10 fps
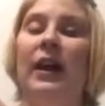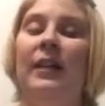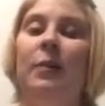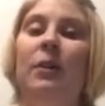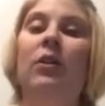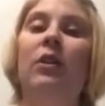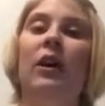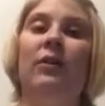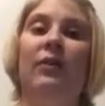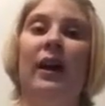the middle
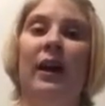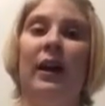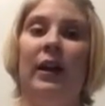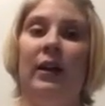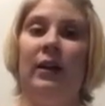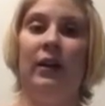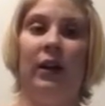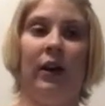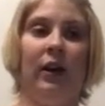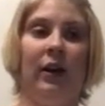of a
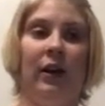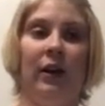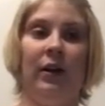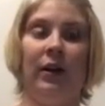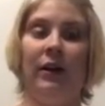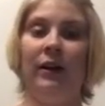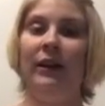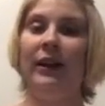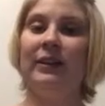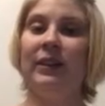
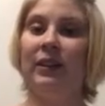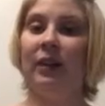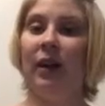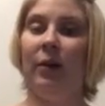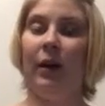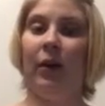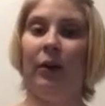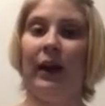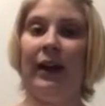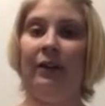lesson about
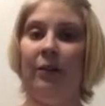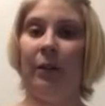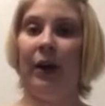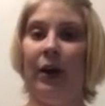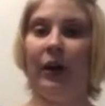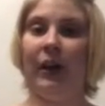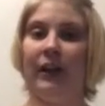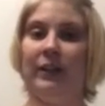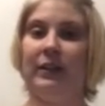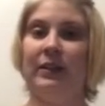Native
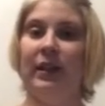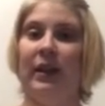Americans,